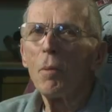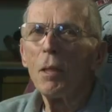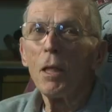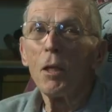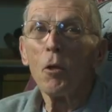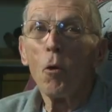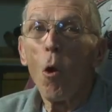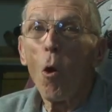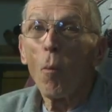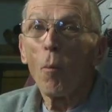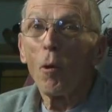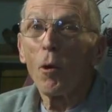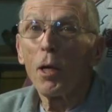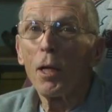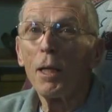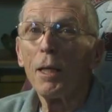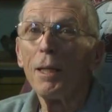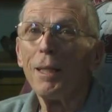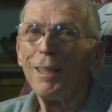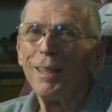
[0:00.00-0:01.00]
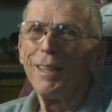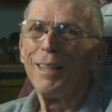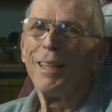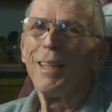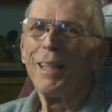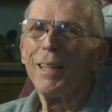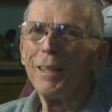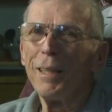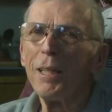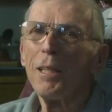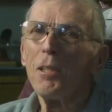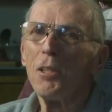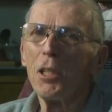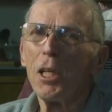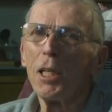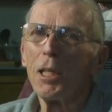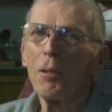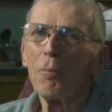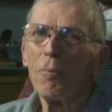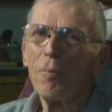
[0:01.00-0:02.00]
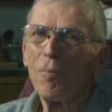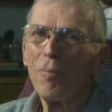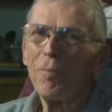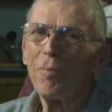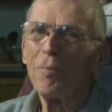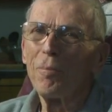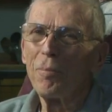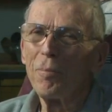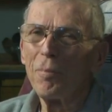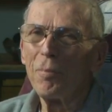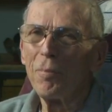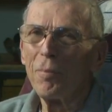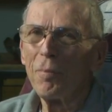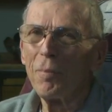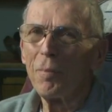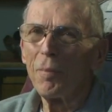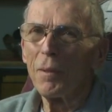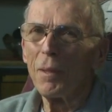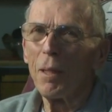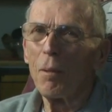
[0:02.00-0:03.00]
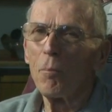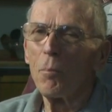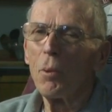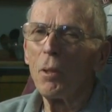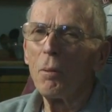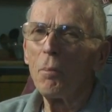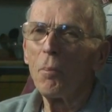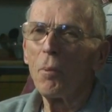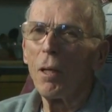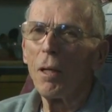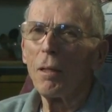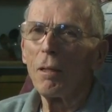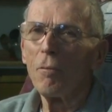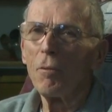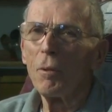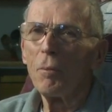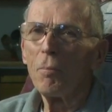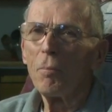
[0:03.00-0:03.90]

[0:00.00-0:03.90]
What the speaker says: to be a normal kid, than Jacob. I'm pretty proud of